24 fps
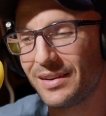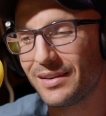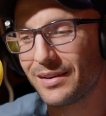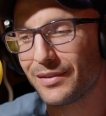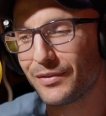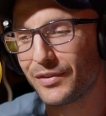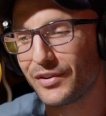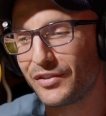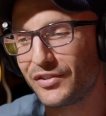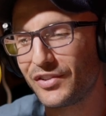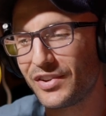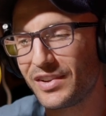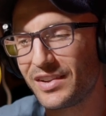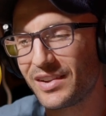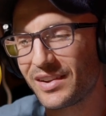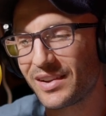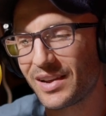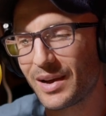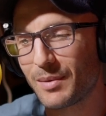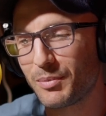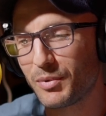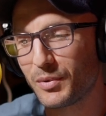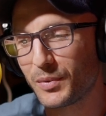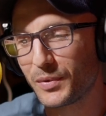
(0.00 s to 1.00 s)
a Virginia
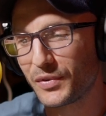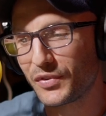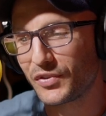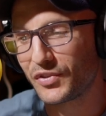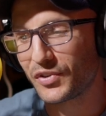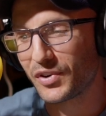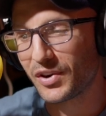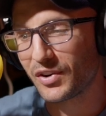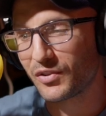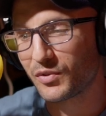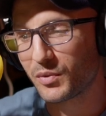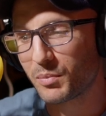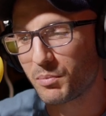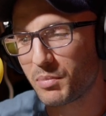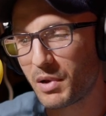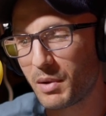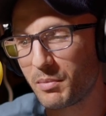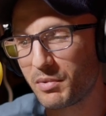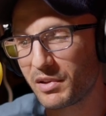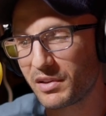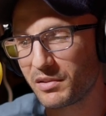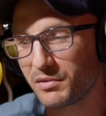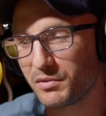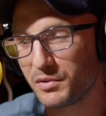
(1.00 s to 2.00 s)
couple was charged with
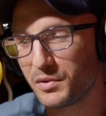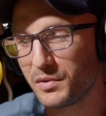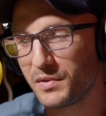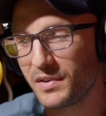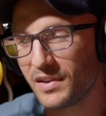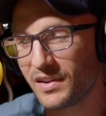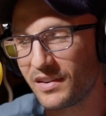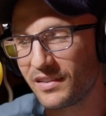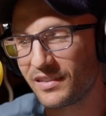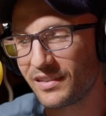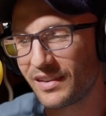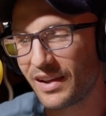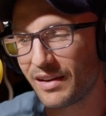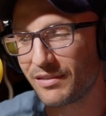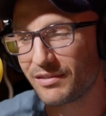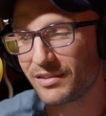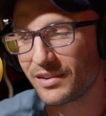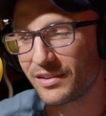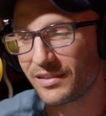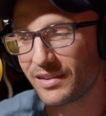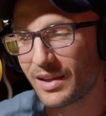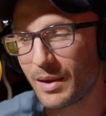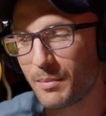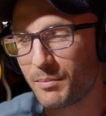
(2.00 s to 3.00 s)
public lewdness after
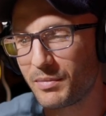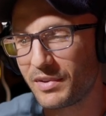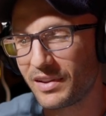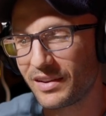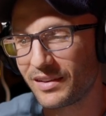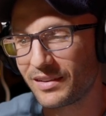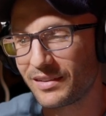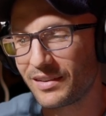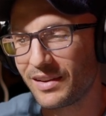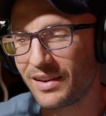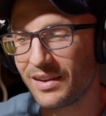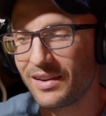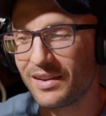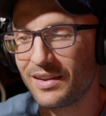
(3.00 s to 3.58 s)
attempting...